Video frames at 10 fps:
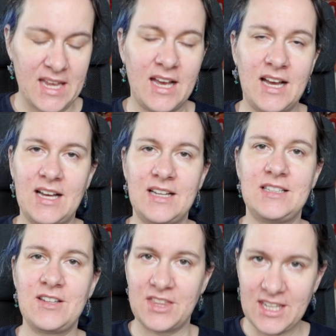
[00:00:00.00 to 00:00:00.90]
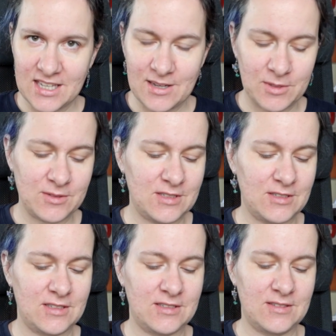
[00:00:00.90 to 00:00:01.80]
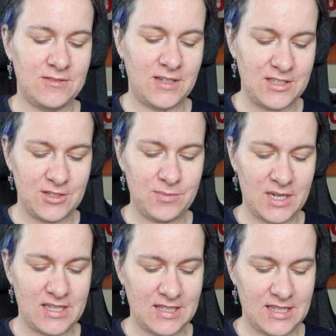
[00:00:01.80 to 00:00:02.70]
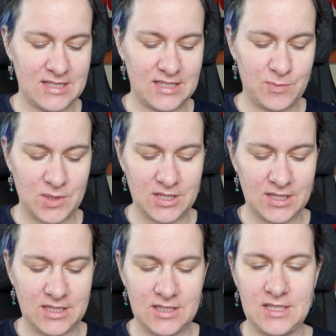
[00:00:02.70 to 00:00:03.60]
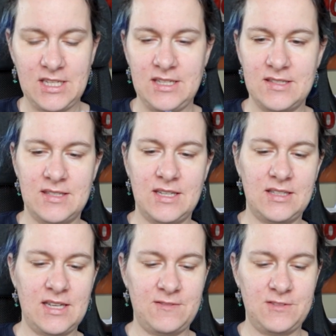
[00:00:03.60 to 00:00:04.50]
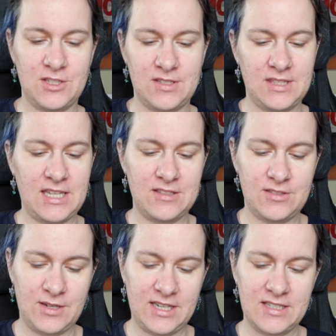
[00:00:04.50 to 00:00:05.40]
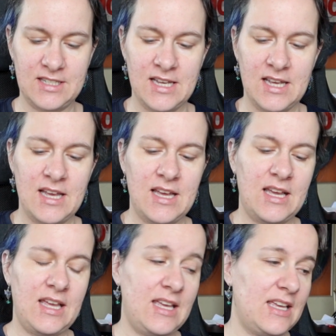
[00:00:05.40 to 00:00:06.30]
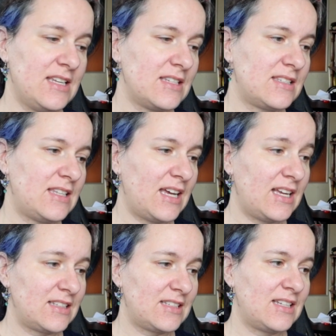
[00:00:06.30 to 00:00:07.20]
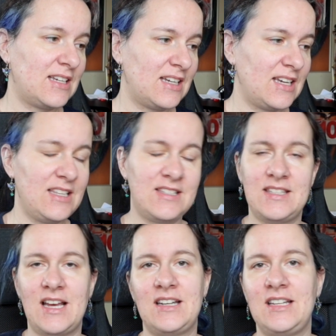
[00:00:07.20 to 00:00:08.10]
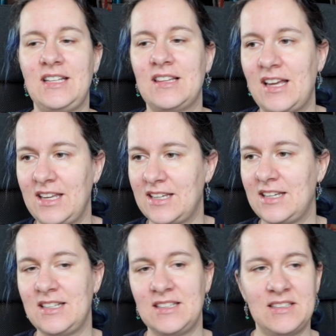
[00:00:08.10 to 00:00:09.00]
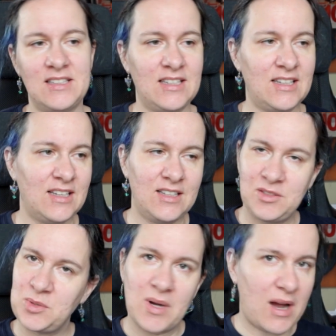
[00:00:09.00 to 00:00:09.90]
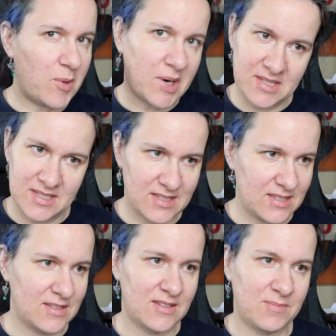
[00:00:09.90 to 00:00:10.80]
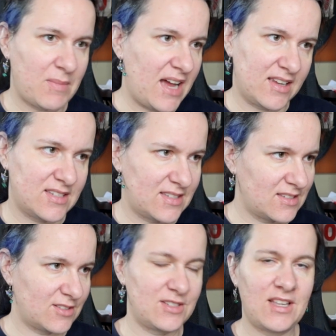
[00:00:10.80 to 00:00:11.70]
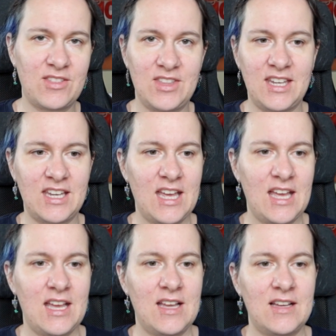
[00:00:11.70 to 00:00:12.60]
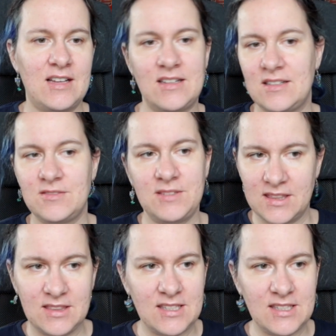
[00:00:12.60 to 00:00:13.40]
The thing about the friendship bracelets, especially these that have just 10 strings, is that it's done in like 2 hours max or something, with